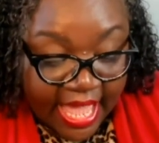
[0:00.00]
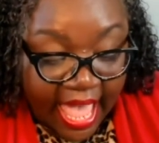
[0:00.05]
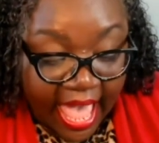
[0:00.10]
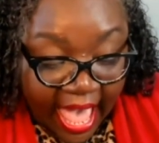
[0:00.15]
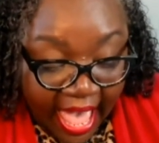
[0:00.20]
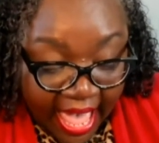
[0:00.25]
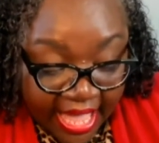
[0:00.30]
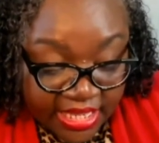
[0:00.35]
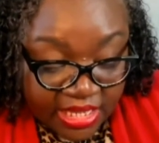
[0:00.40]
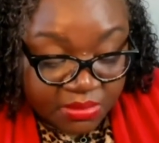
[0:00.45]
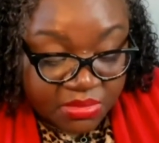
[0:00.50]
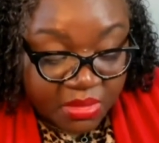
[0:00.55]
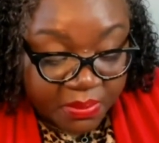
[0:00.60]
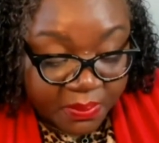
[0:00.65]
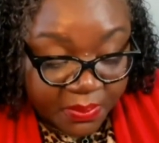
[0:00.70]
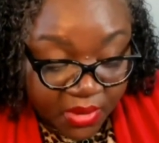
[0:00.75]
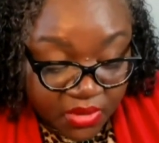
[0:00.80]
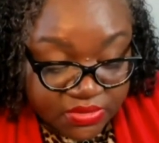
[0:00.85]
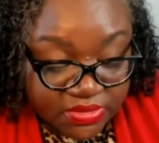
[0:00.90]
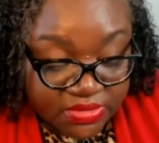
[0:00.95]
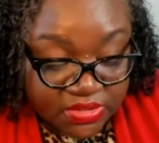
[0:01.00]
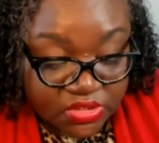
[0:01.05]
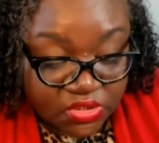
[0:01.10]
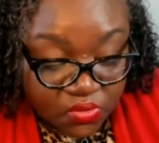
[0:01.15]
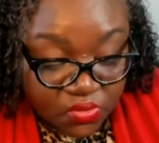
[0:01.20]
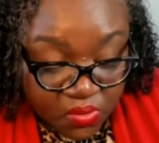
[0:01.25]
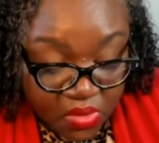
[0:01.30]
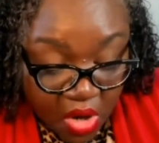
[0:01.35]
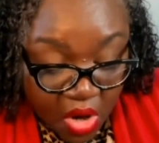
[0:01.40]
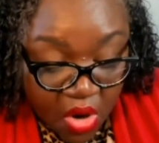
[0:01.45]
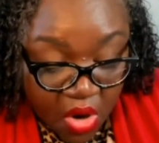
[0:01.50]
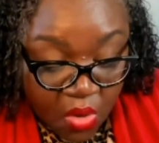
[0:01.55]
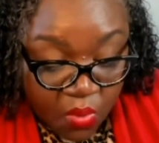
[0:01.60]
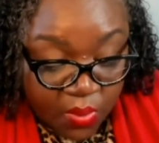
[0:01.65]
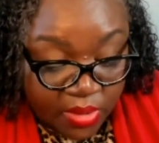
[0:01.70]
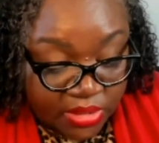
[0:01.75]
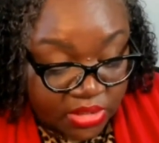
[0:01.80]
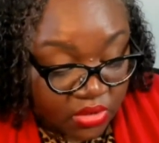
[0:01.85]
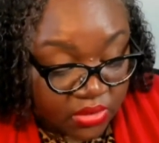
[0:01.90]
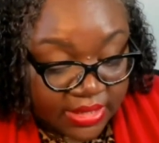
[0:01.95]
I am the person you call
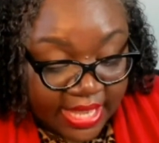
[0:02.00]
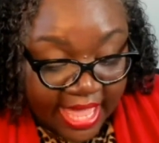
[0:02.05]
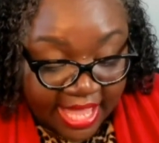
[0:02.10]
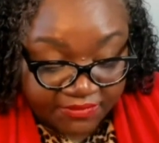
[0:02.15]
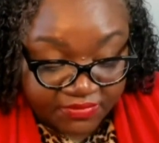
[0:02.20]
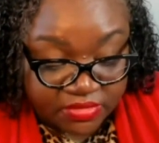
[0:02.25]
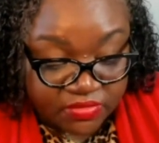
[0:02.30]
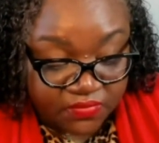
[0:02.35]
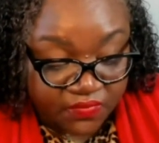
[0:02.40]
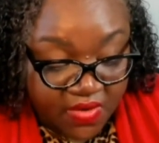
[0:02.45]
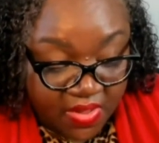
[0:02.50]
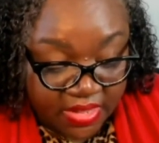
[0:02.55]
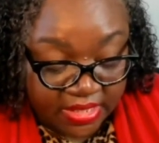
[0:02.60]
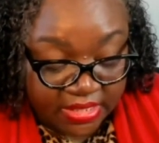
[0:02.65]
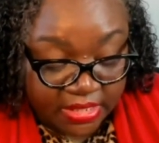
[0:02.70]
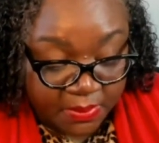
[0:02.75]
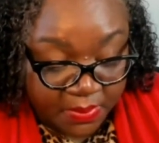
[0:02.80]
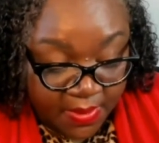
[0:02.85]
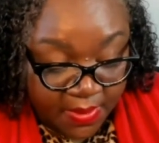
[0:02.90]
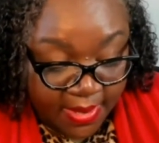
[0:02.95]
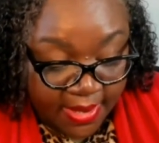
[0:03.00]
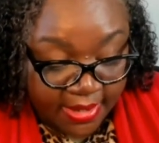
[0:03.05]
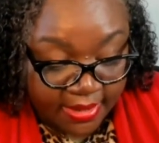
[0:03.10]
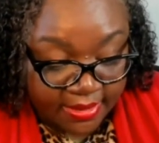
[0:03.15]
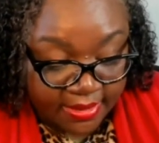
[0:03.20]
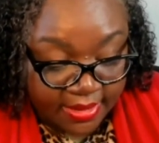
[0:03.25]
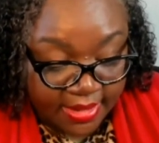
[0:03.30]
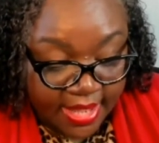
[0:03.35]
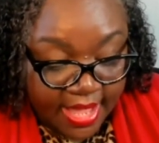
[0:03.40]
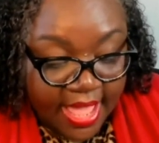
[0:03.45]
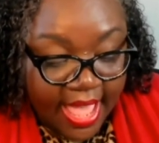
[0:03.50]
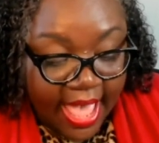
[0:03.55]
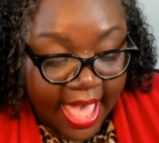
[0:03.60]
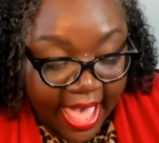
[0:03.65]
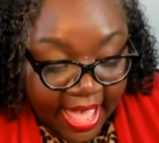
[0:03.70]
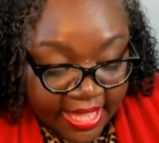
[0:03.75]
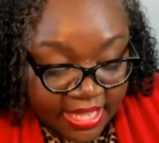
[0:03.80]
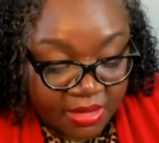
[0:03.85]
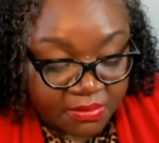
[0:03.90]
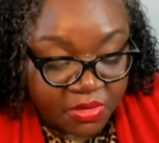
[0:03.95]
when your life is falling apart.
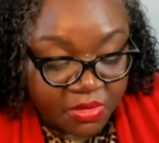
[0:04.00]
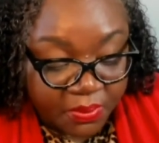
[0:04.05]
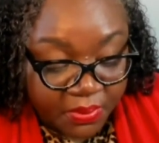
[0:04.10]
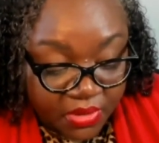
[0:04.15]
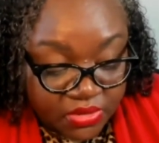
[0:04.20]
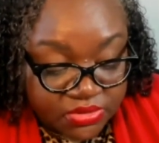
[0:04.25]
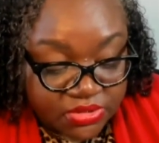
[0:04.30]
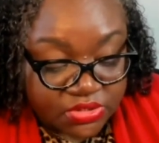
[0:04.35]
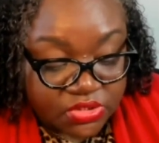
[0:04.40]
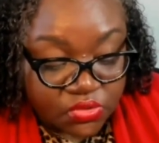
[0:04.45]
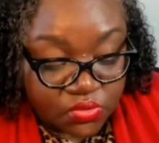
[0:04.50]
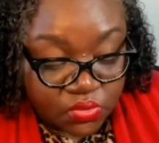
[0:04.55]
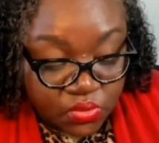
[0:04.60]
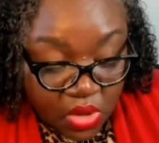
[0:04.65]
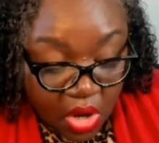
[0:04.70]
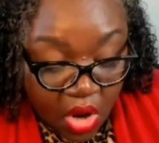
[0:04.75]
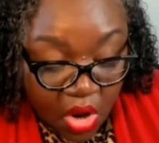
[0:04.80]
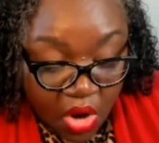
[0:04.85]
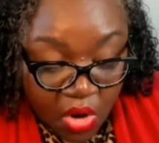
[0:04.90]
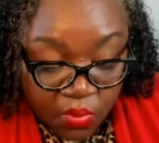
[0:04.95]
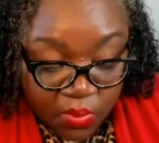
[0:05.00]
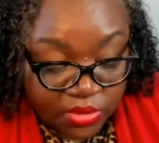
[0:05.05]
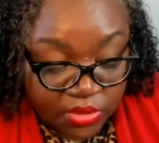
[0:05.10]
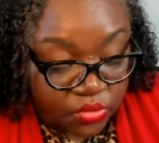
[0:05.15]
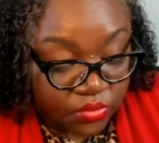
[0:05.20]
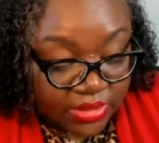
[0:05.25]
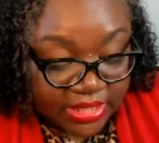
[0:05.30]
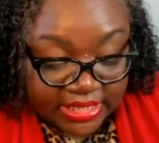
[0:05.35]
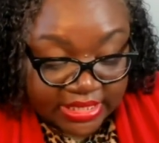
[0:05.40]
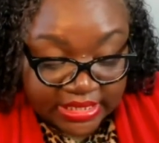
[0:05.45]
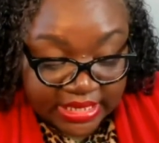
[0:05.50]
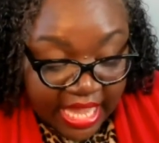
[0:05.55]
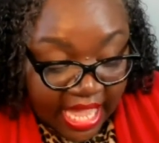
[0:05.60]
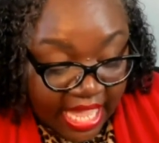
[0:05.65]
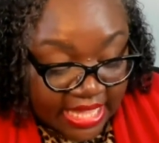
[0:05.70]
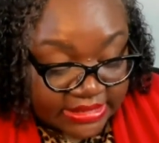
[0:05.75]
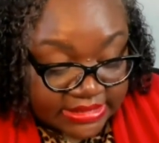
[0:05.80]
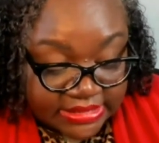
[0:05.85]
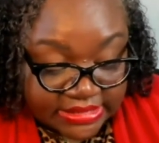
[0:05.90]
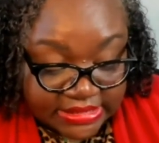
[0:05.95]
I am the person you call when you
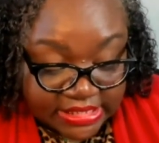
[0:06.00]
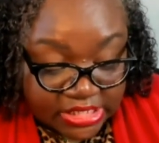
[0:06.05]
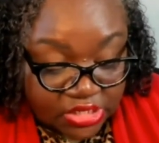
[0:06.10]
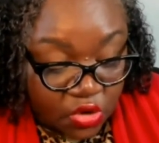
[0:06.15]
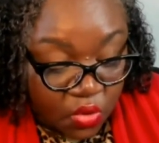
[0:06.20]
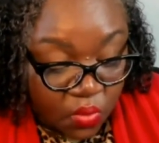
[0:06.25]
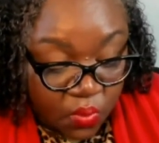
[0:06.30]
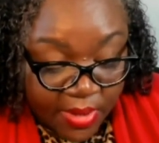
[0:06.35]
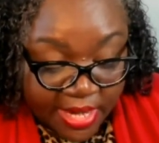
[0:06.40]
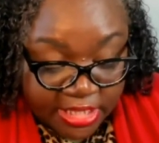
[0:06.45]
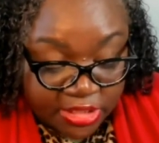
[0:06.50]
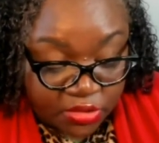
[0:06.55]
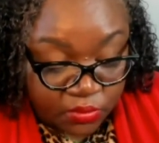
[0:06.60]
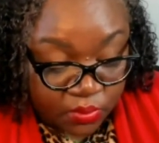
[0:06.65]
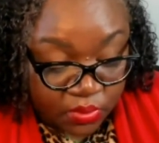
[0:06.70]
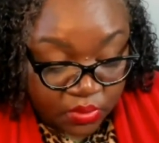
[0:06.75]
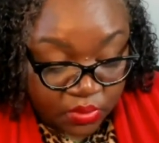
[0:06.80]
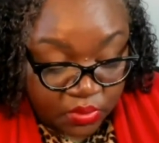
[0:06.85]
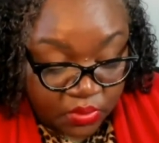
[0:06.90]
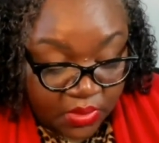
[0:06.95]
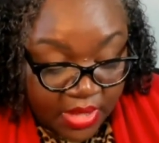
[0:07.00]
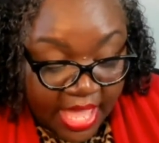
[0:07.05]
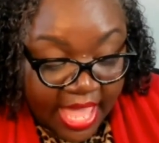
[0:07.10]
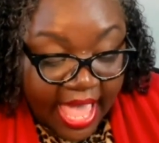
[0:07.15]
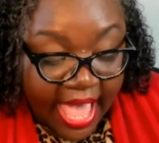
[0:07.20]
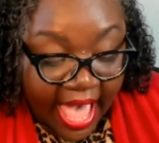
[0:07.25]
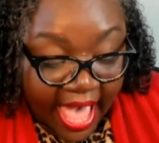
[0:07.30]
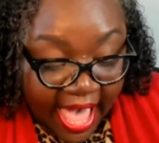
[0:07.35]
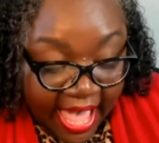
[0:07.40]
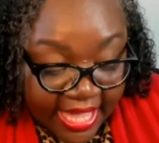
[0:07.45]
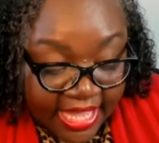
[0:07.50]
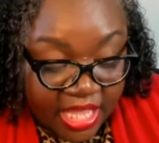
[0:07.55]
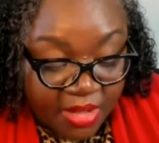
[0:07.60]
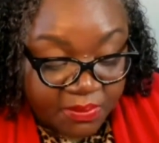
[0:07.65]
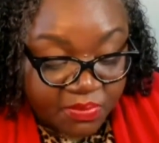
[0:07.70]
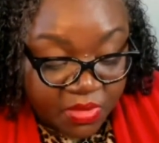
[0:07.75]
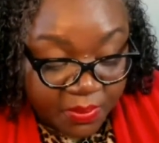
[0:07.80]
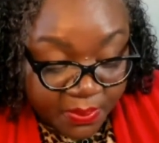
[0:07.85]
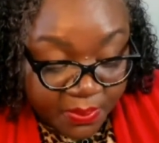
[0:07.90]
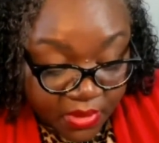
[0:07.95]
cannot see your way through. I
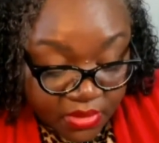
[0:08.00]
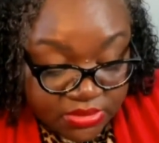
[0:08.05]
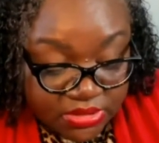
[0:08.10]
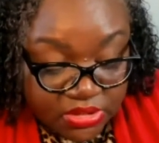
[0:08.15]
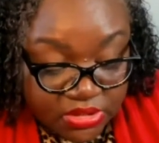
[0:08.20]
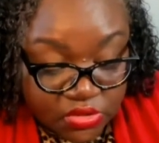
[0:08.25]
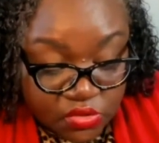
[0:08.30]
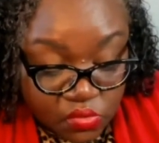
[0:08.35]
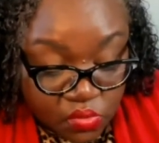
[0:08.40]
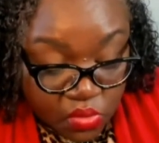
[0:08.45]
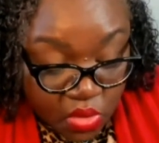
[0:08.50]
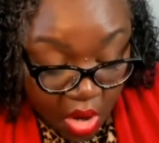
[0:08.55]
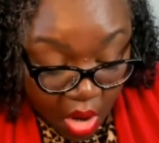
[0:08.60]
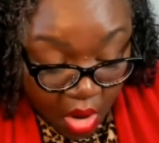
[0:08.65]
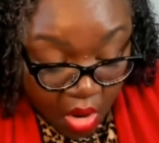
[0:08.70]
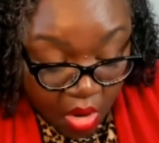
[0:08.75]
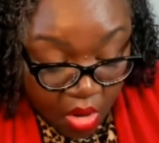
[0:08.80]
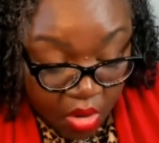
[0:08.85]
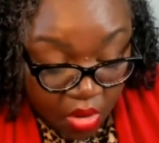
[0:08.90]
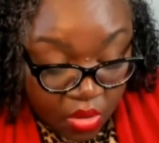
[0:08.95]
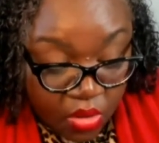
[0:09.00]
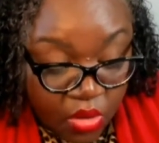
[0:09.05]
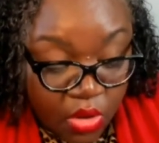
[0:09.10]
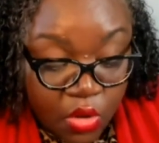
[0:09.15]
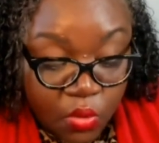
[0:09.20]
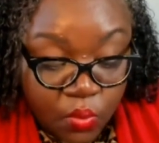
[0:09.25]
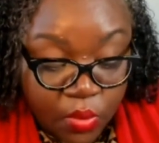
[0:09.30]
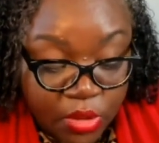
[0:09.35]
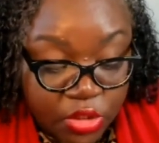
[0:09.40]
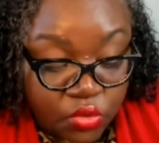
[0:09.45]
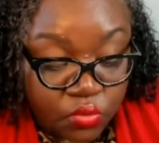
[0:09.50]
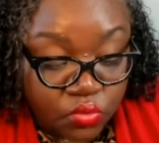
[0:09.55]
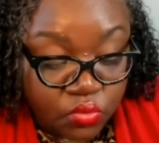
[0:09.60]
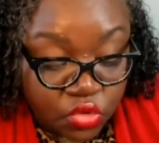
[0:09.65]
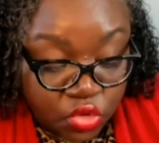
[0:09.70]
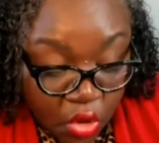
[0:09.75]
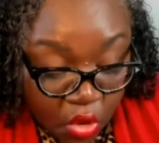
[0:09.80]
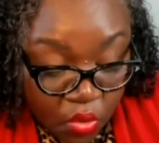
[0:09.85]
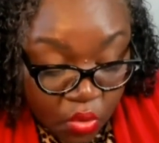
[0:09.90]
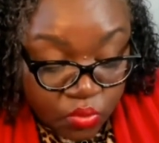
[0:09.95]
am the person you call when you
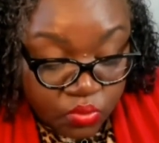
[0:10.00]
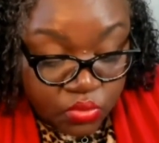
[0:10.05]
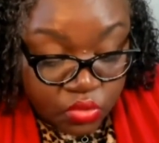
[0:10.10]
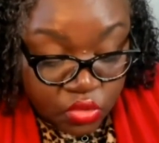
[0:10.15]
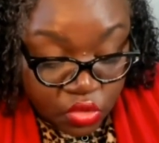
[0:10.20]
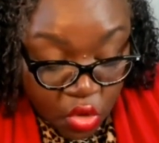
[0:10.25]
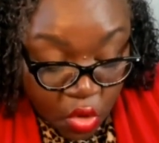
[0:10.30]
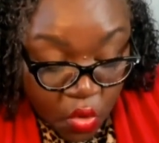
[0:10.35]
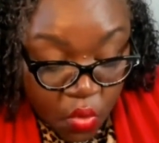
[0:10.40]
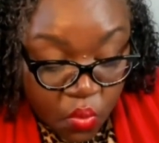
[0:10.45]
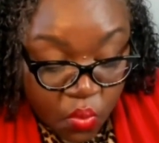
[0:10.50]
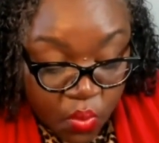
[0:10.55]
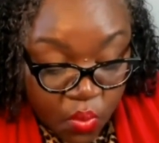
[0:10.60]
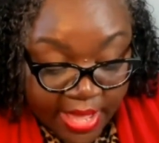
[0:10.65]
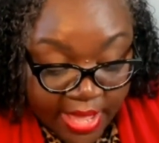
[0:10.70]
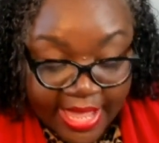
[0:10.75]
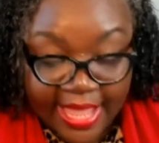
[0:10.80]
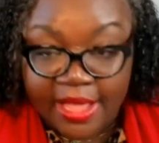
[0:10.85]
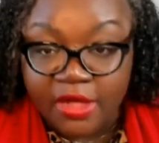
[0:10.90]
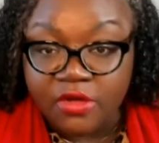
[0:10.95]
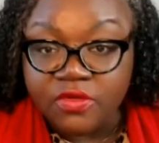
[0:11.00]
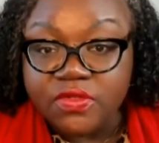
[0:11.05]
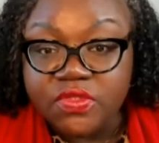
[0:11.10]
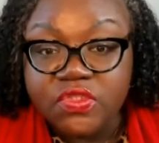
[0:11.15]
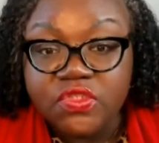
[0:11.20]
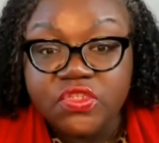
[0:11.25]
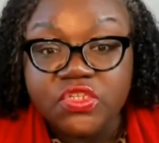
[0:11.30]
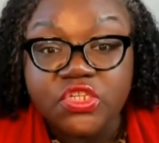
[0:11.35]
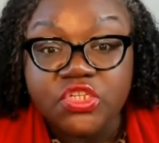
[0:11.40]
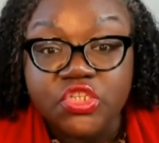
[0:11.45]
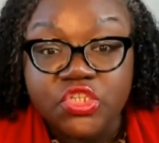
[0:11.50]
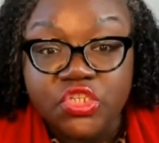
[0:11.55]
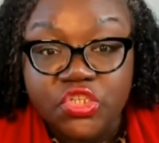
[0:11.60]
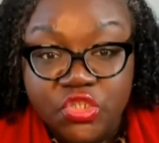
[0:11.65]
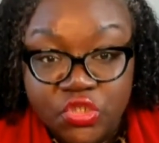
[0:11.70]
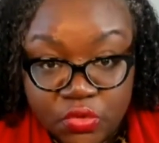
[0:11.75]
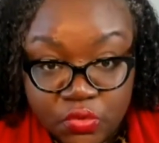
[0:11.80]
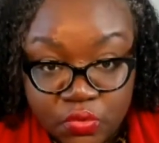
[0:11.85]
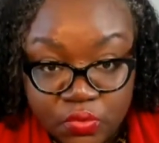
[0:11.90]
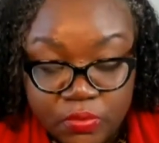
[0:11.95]
don't know what else to
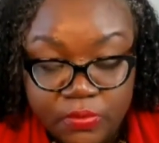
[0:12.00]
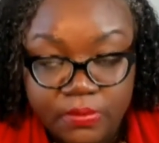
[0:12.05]
do.